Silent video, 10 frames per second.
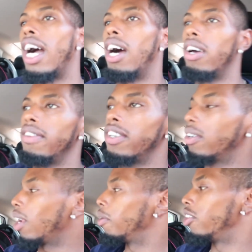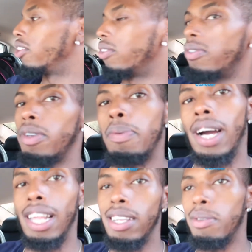I don't even know what I would do. We
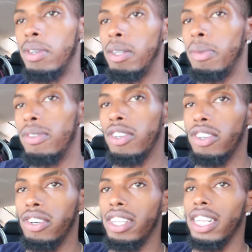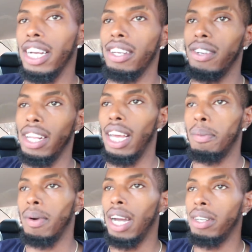probably wouldn't be recording, I know
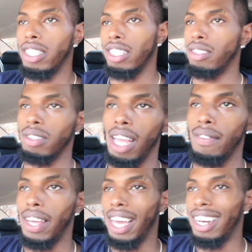that. I probably just have an